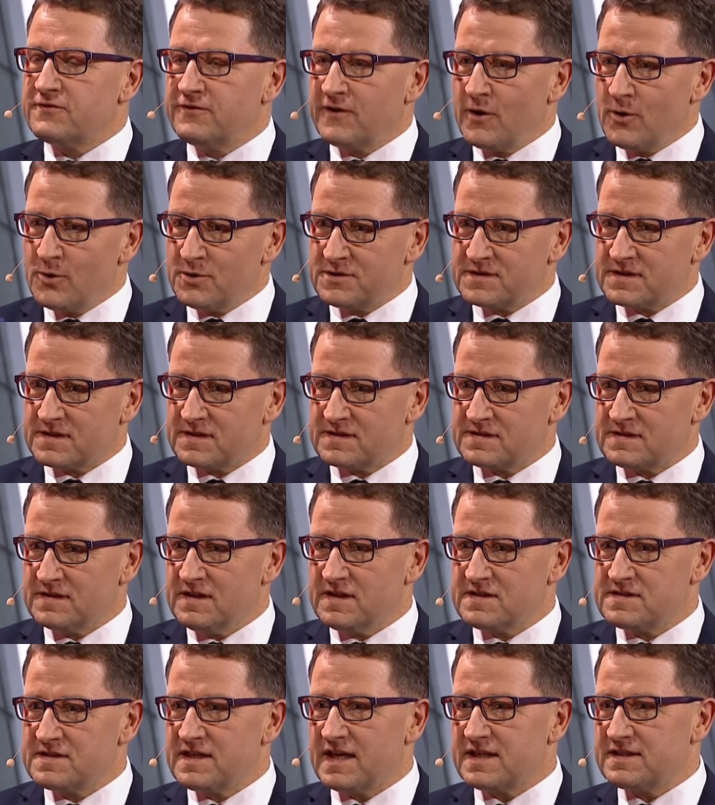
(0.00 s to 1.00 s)
voters
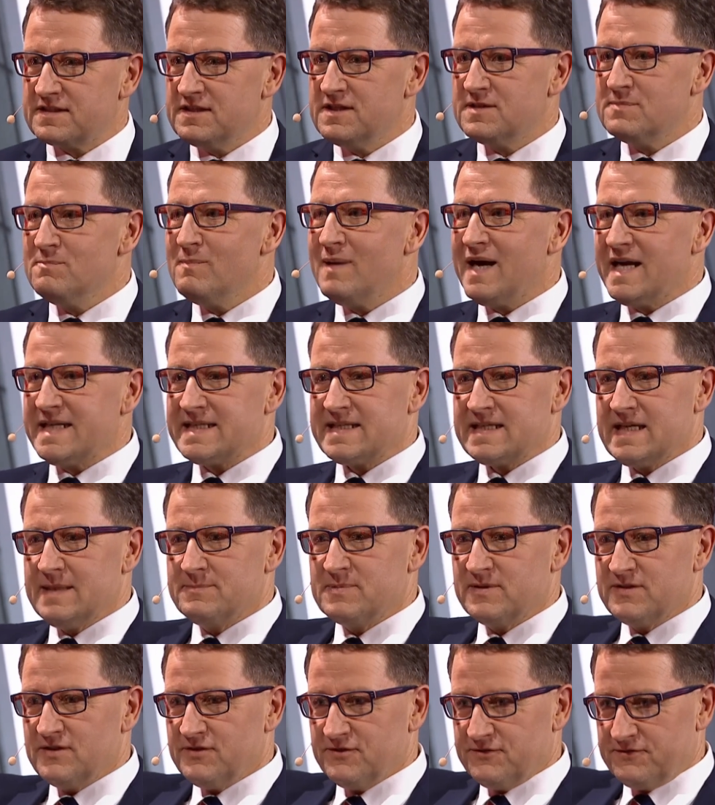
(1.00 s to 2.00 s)
is that it might
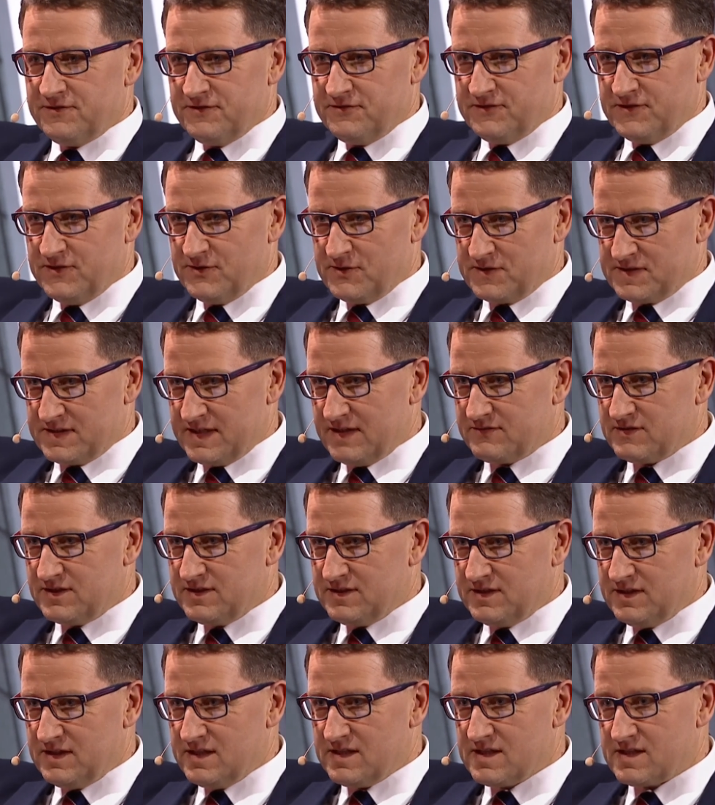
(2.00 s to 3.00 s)
happen in 50 or
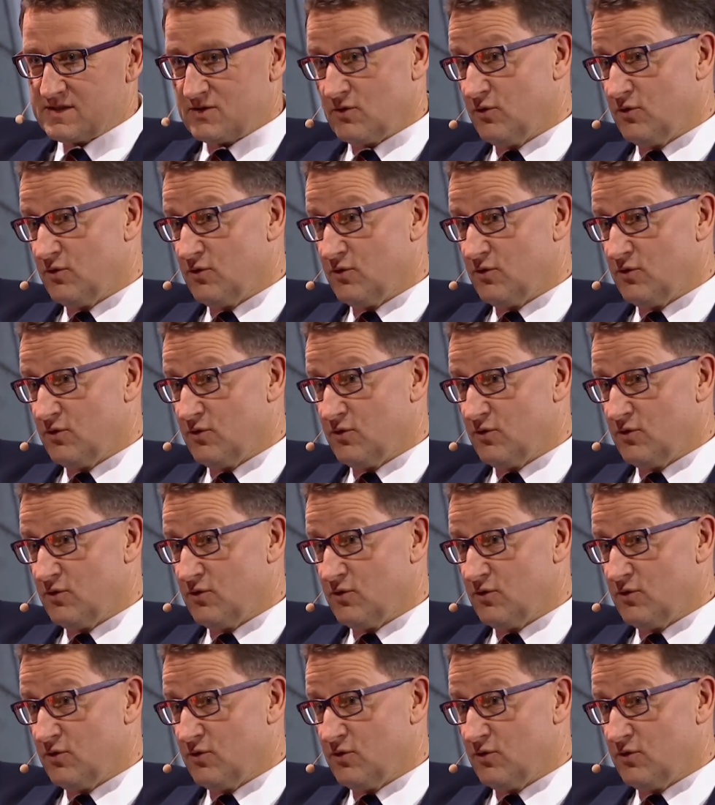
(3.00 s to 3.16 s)
70 years